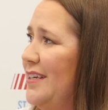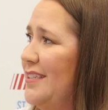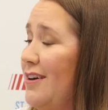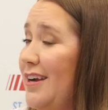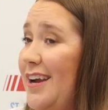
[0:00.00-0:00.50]
And
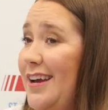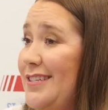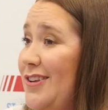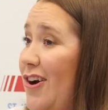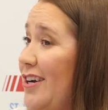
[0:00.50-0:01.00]
he's like,
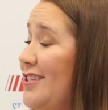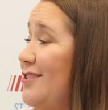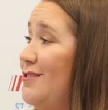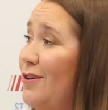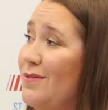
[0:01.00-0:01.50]
as long
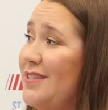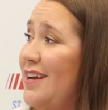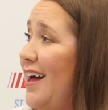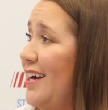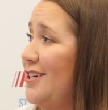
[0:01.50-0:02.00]
as you don't
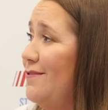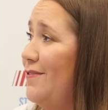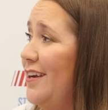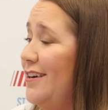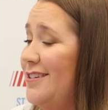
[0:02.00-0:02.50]
sell action
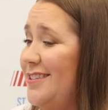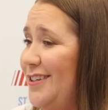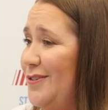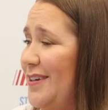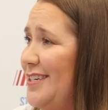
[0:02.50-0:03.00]
figures,
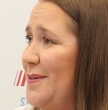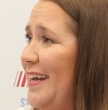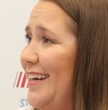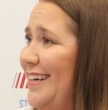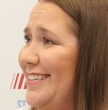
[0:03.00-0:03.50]
you can do
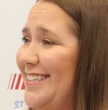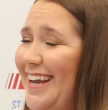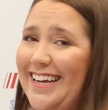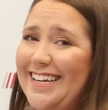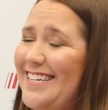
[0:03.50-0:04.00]
it. And he's
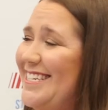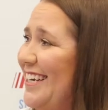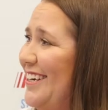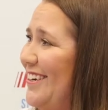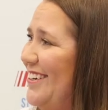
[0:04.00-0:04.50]
like,
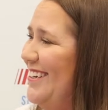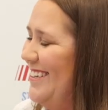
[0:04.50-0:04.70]
deal.